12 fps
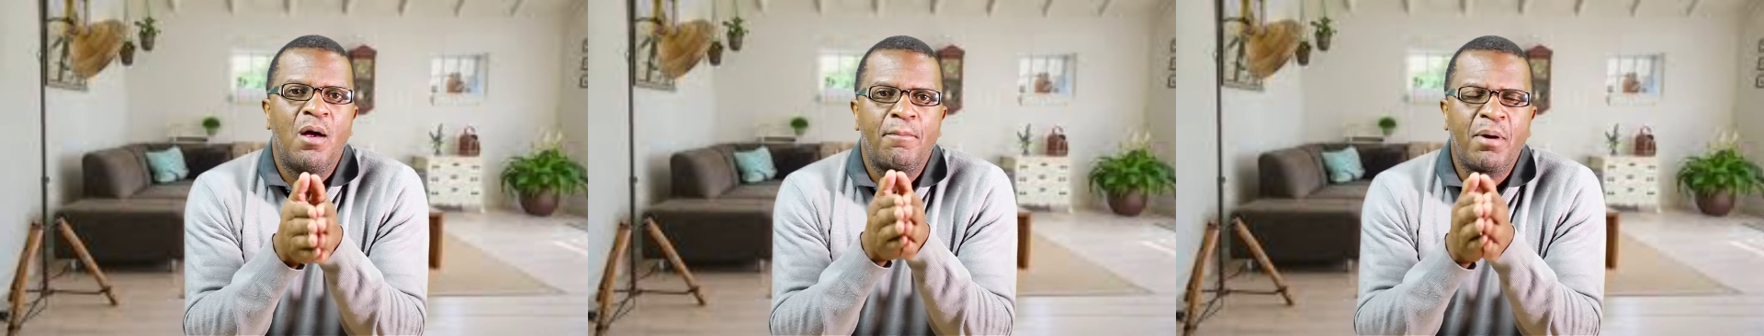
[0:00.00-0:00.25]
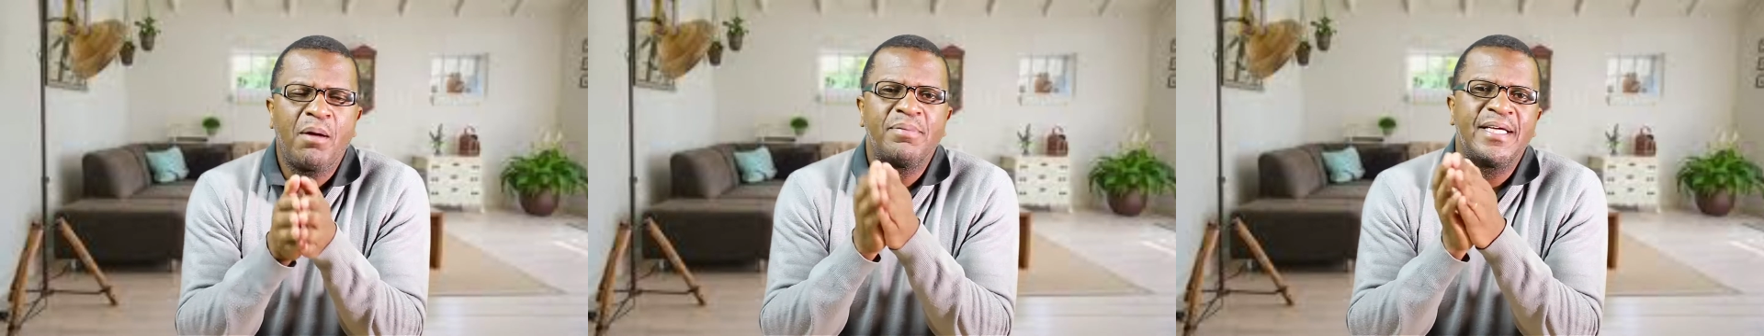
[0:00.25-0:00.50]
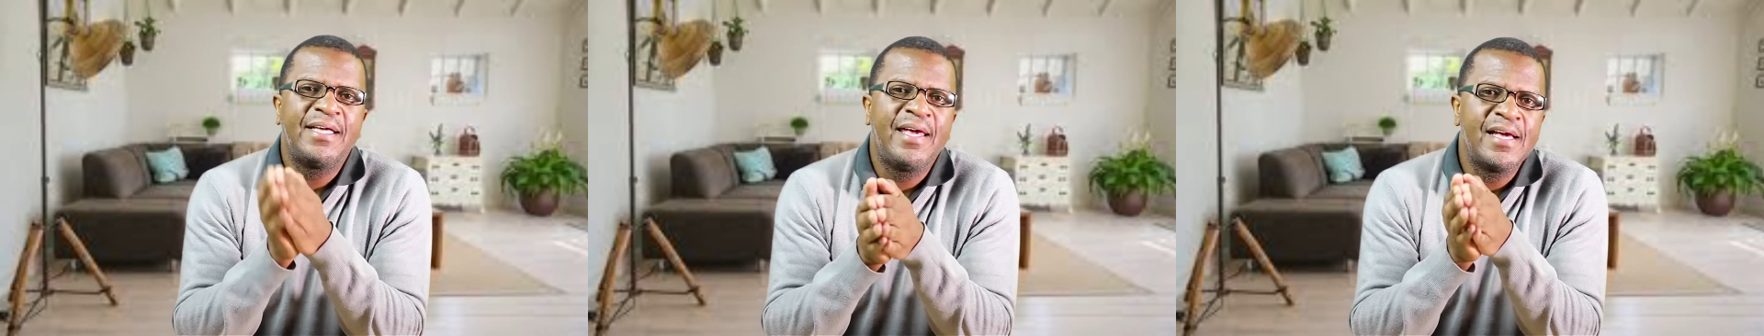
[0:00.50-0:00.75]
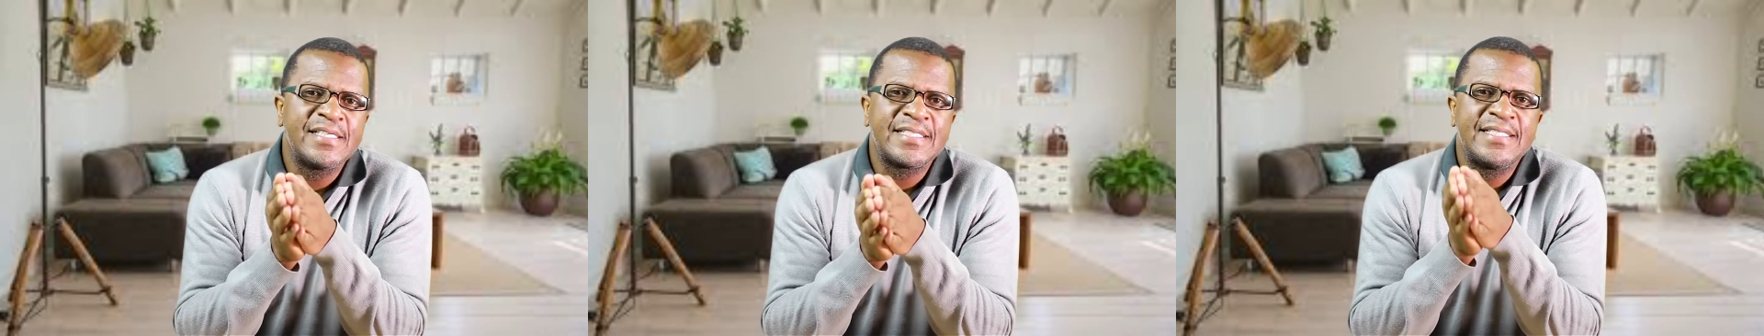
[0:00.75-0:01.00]
probably
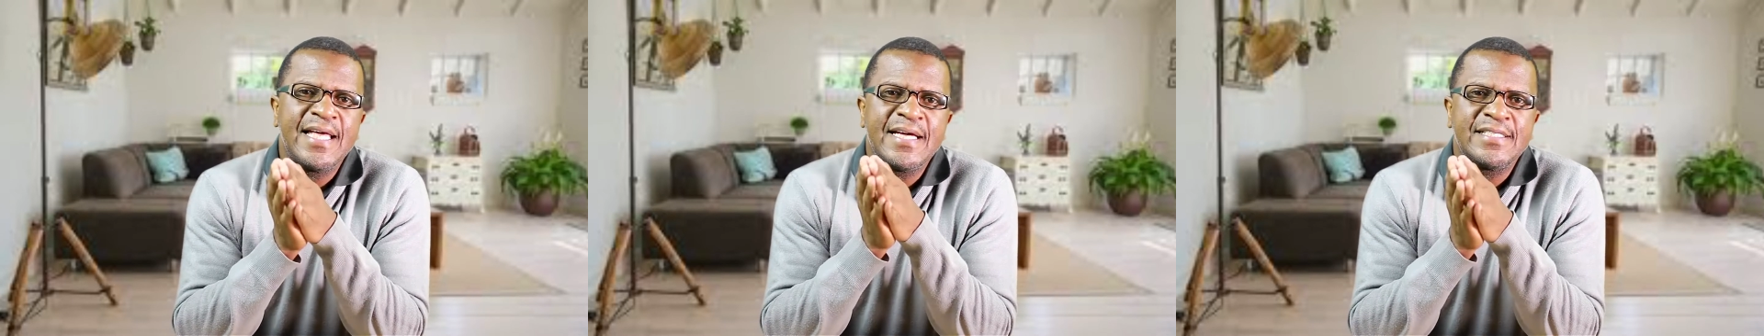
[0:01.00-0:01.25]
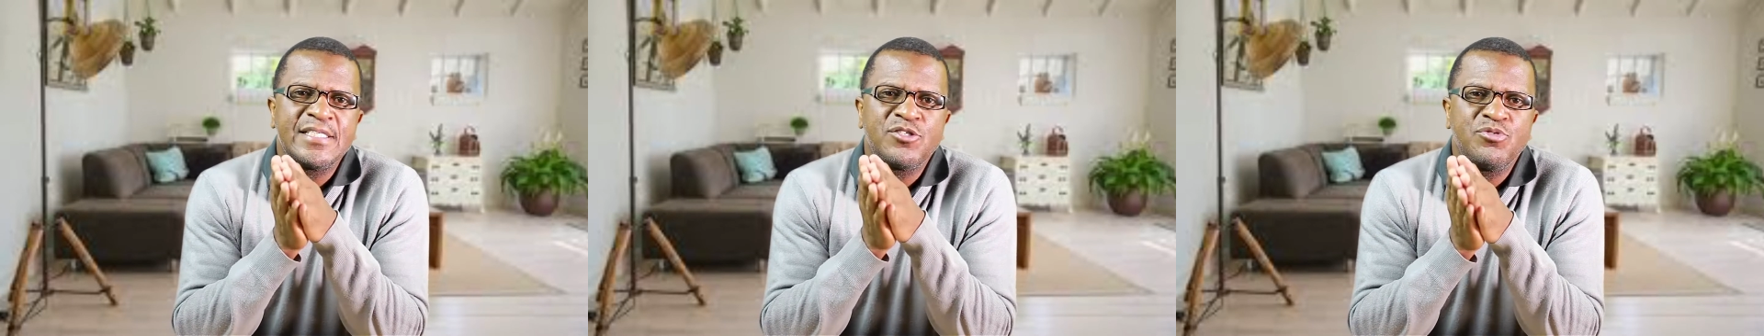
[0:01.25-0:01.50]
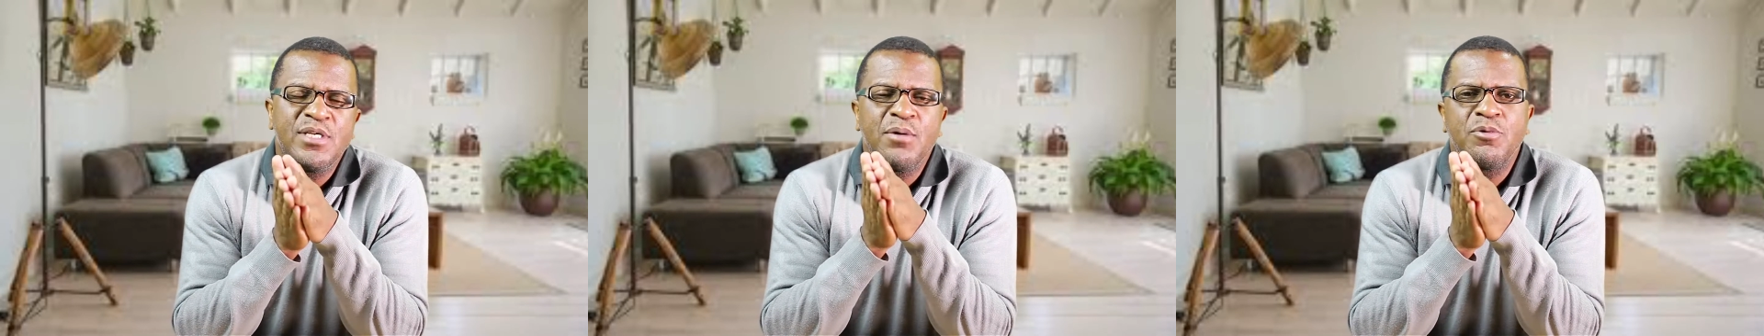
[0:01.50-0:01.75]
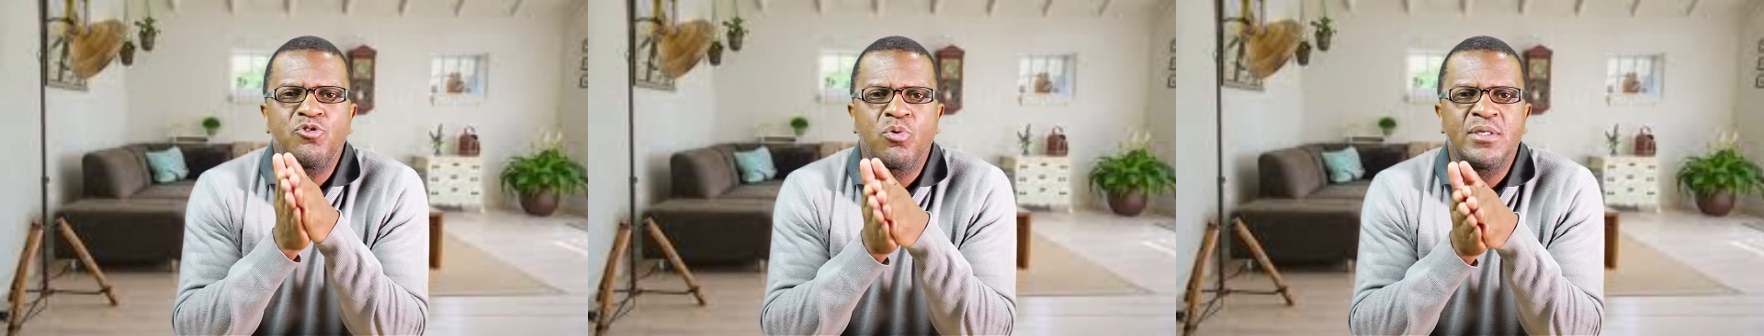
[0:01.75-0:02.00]
guessed that today
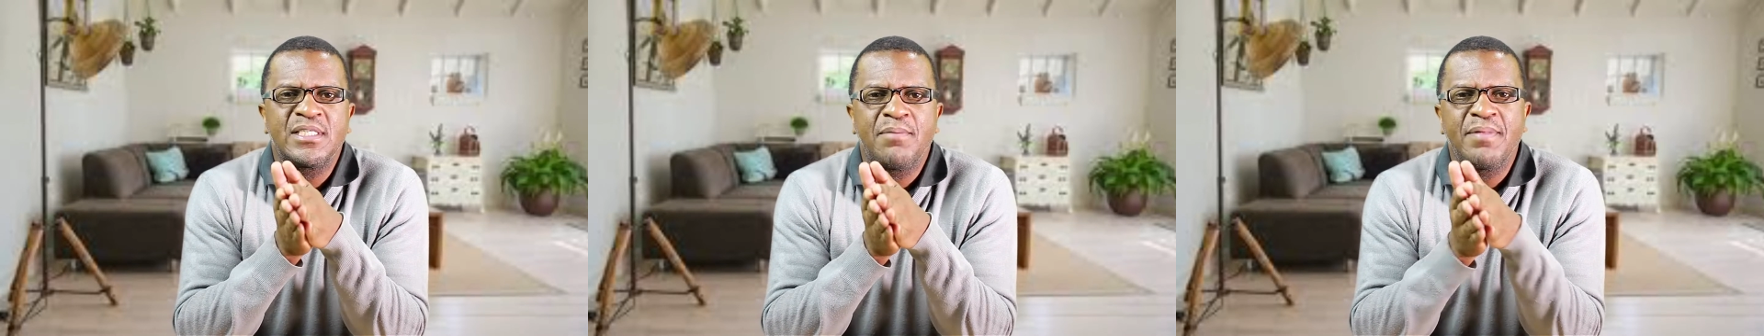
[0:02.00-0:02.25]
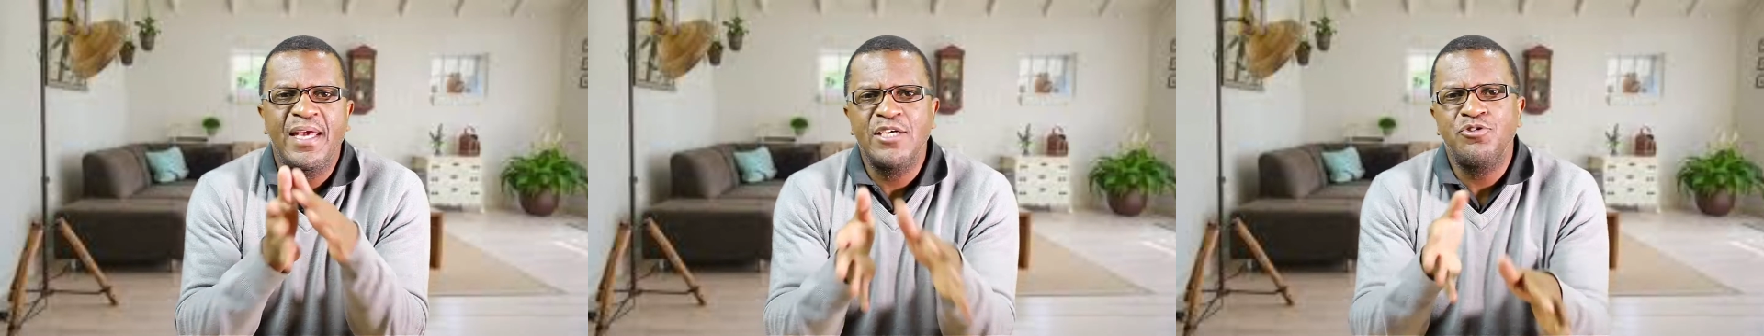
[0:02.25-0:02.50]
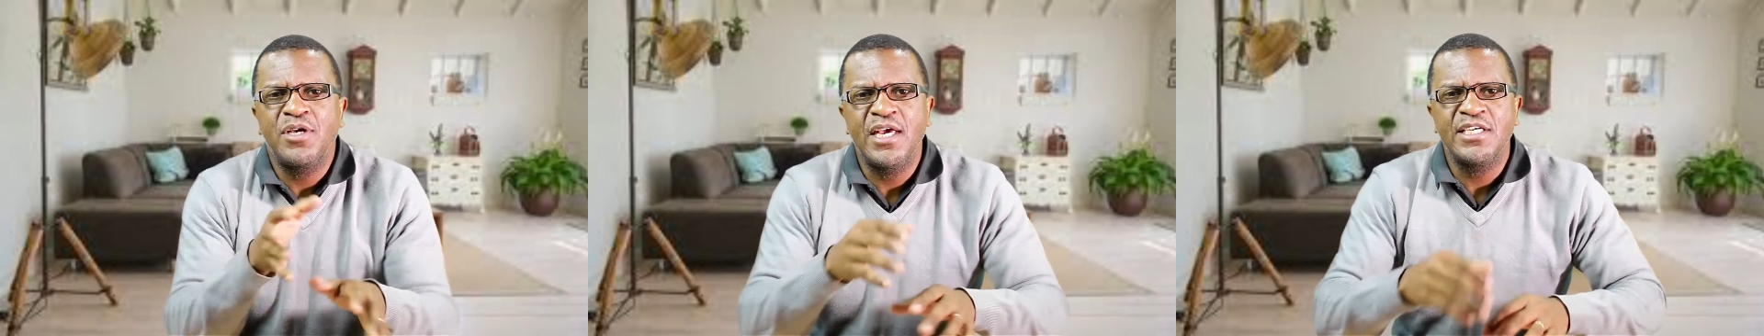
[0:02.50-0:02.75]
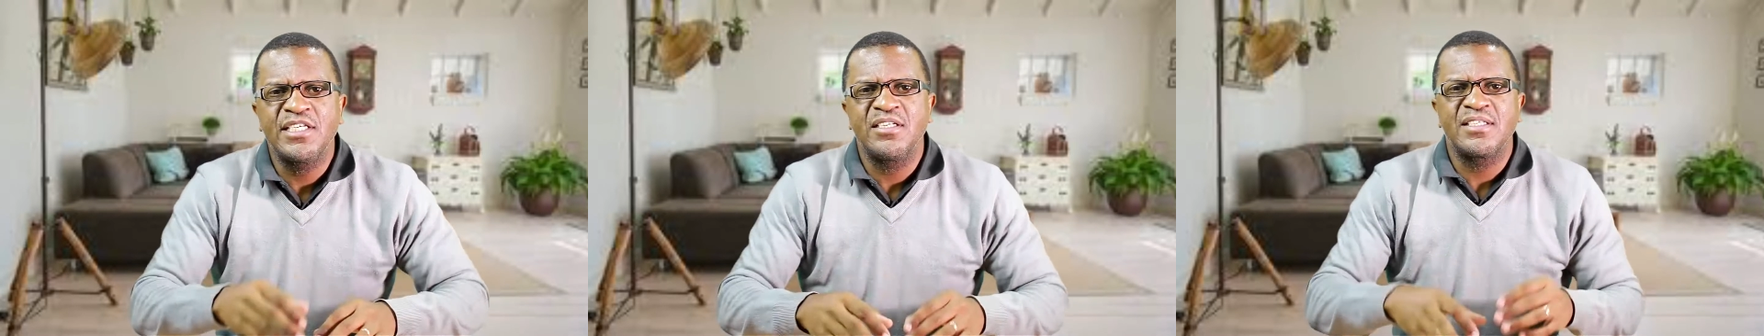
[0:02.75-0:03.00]
we're talking something
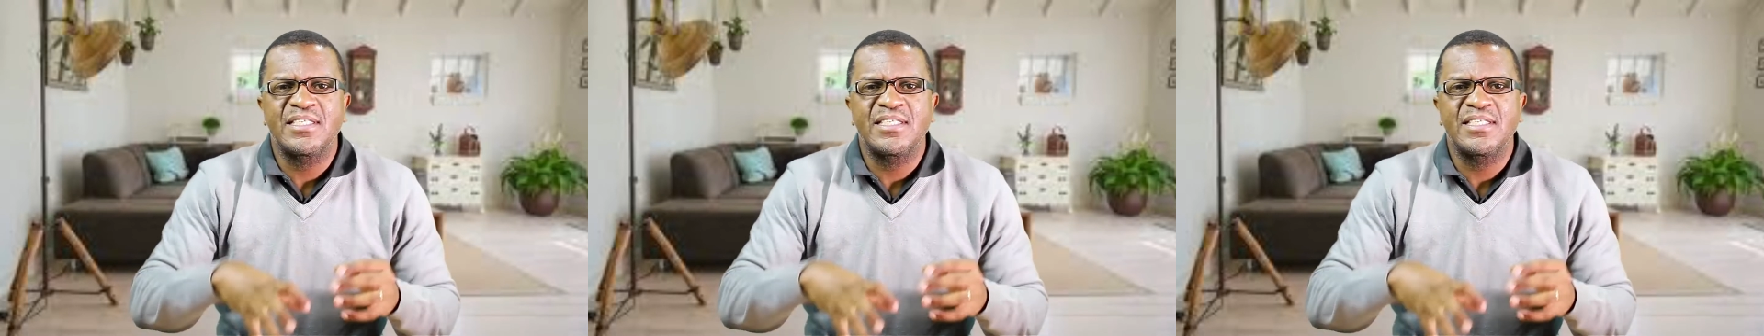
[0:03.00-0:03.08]
educational,